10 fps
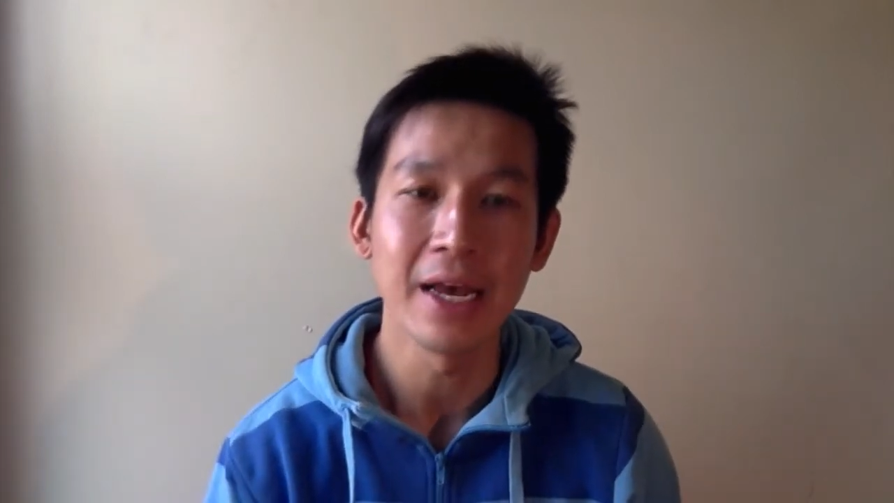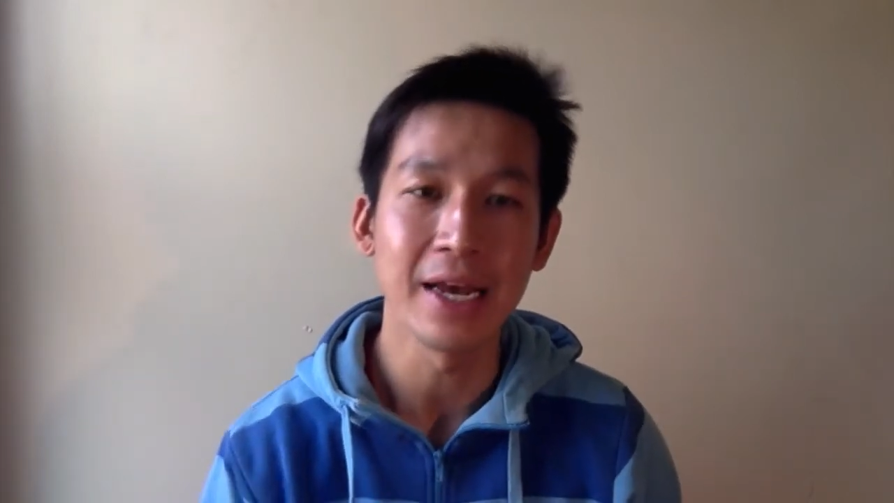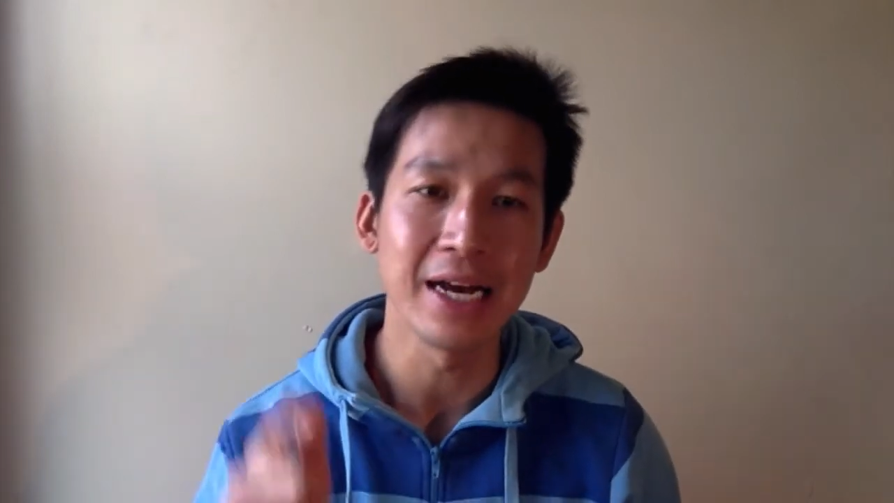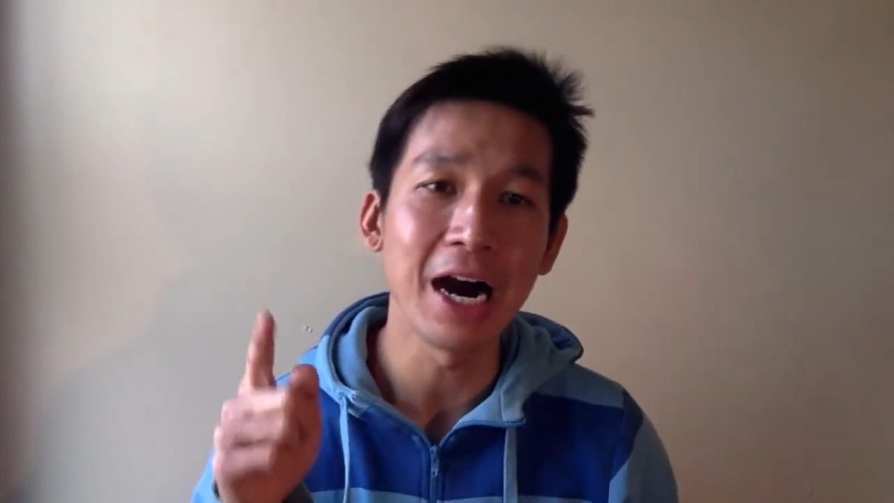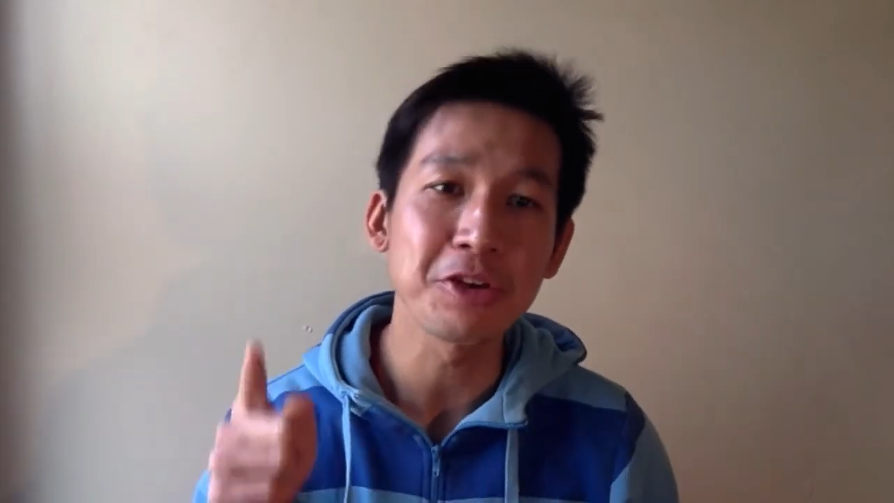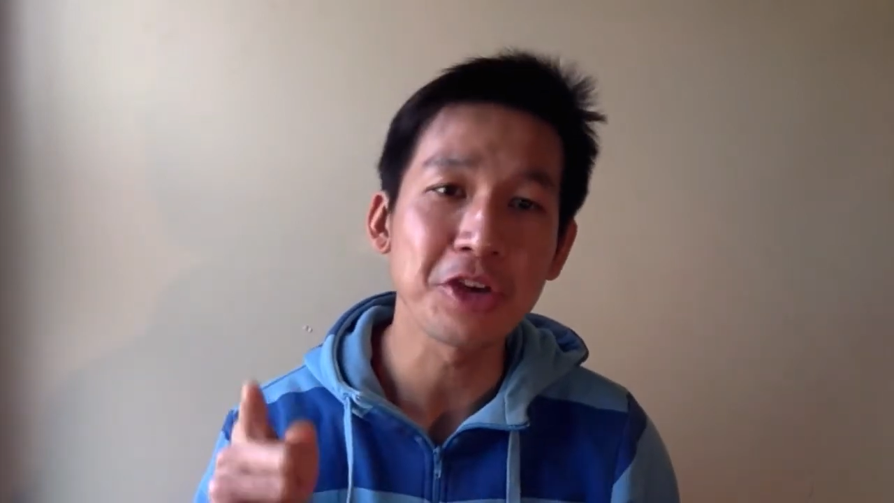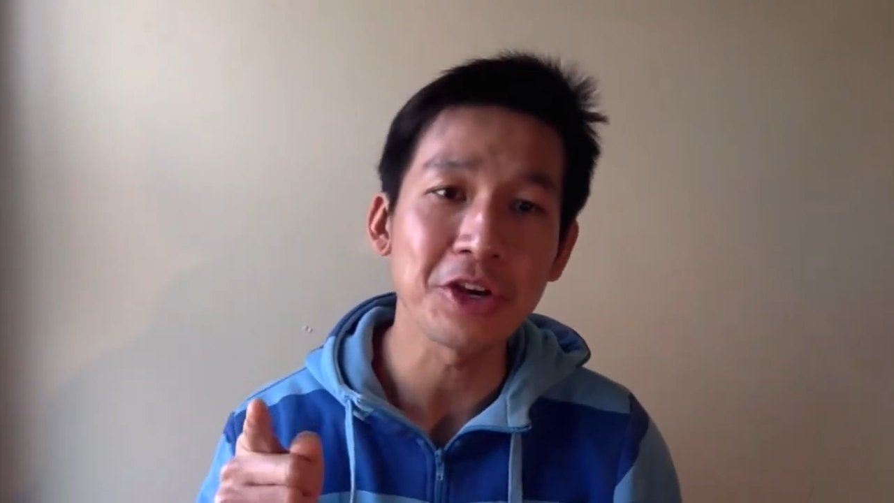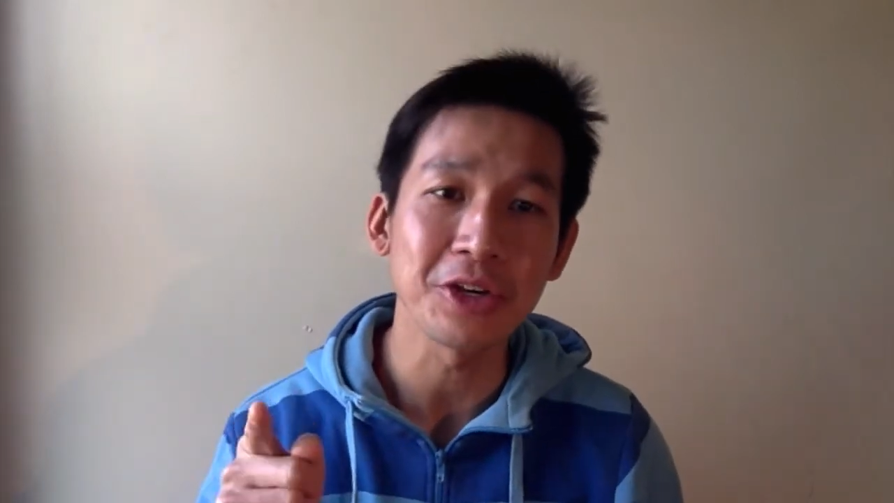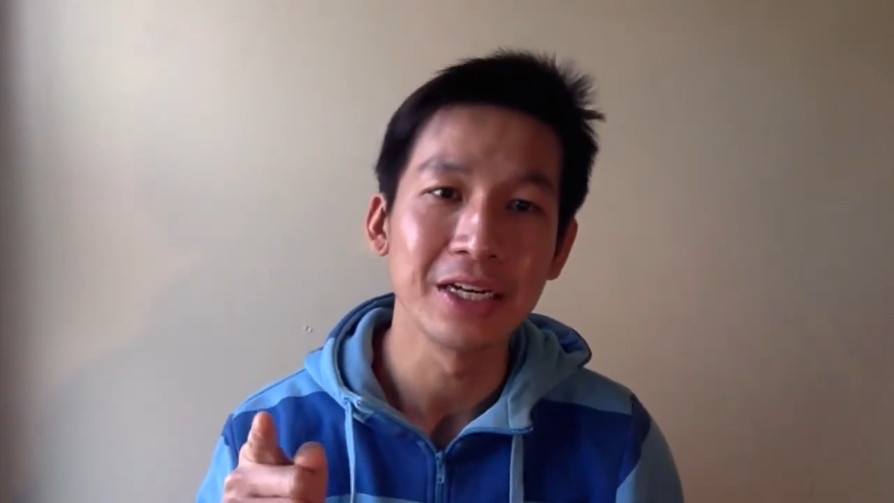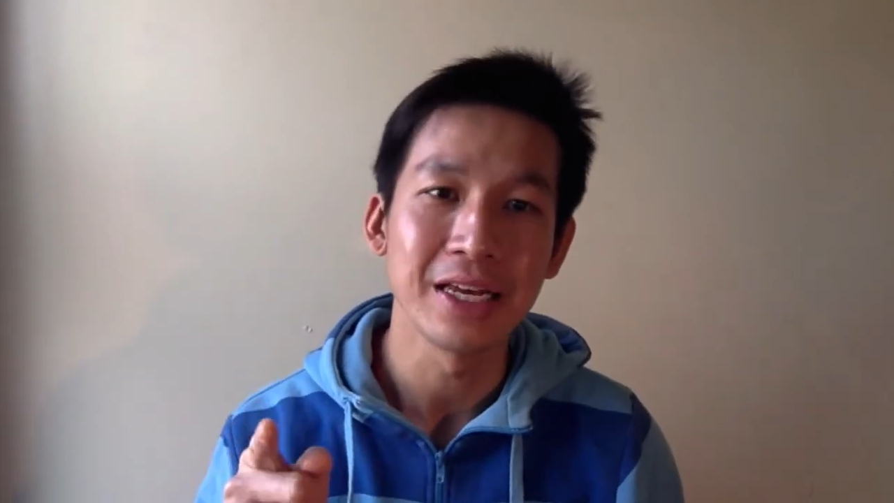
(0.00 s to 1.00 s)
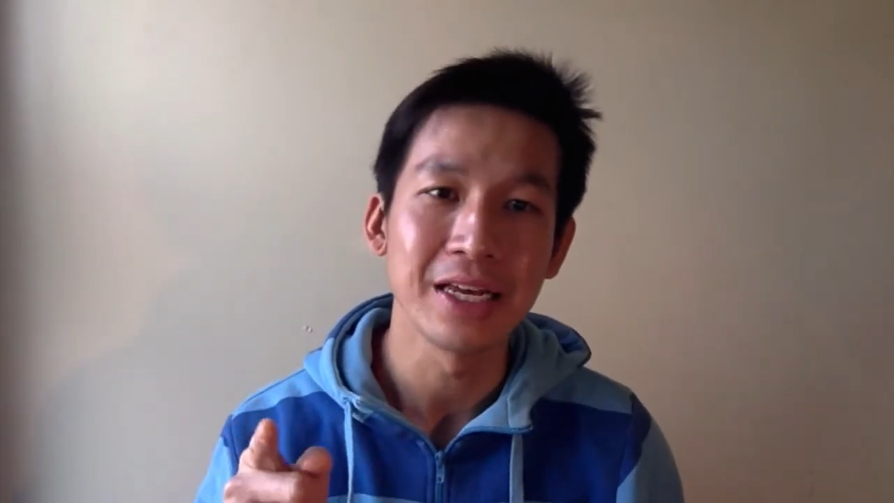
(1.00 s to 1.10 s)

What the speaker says: and how you